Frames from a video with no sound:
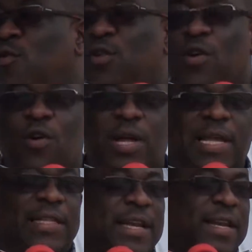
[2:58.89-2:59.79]
your
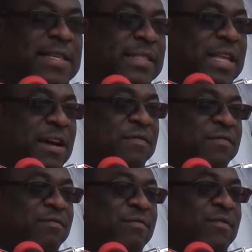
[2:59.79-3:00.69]
internet stuff,
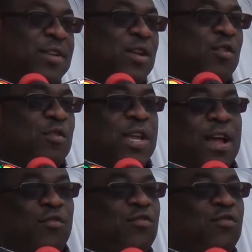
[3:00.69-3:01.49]
you can